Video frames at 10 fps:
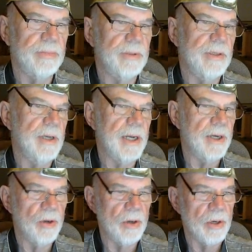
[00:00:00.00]
Not at
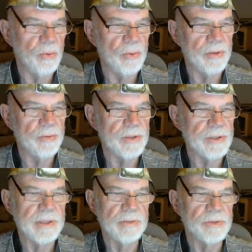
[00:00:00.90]
all a weird
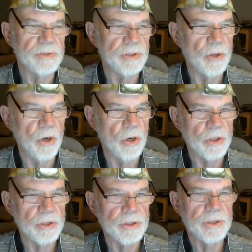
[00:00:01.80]
reason. It was
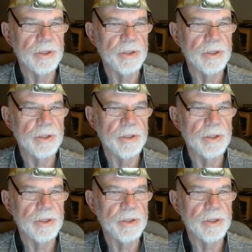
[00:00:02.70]
dogs.